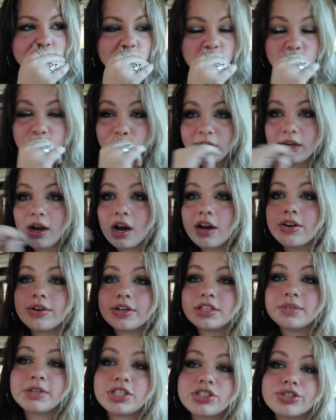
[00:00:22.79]
we are
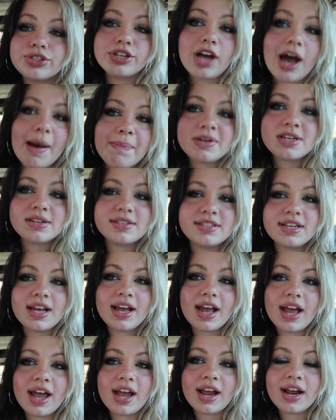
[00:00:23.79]
going to be shopping
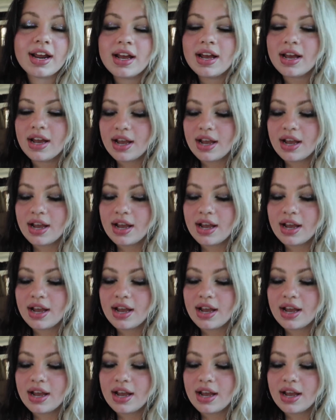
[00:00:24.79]
today.